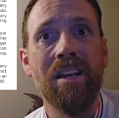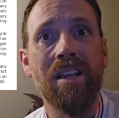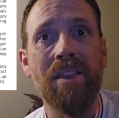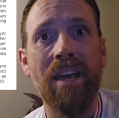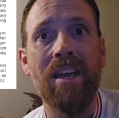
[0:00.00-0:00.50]

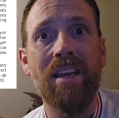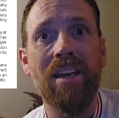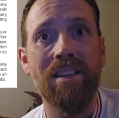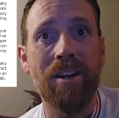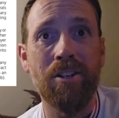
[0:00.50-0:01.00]
they,
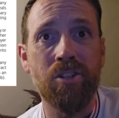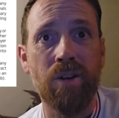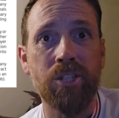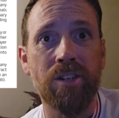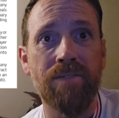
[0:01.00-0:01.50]
in their
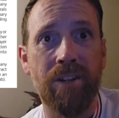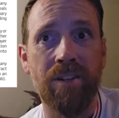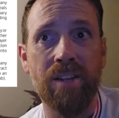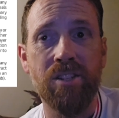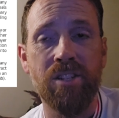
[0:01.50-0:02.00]
discretion, feel
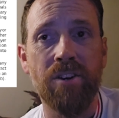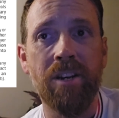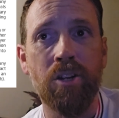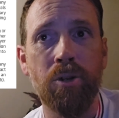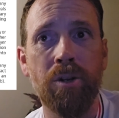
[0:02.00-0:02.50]
necessary,
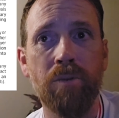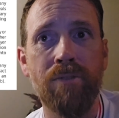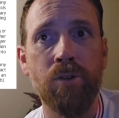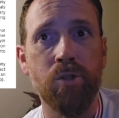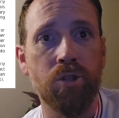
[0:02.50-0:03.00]
including
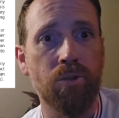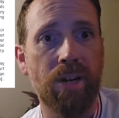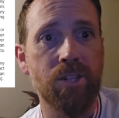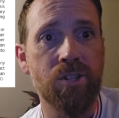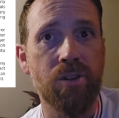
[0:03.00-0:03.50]
refusal to
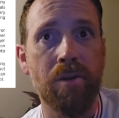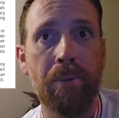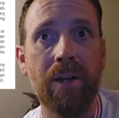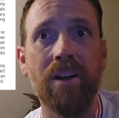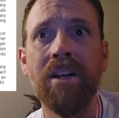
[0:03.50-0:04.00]
register the
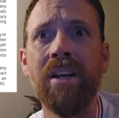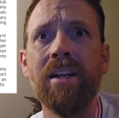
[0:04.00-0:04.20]
player.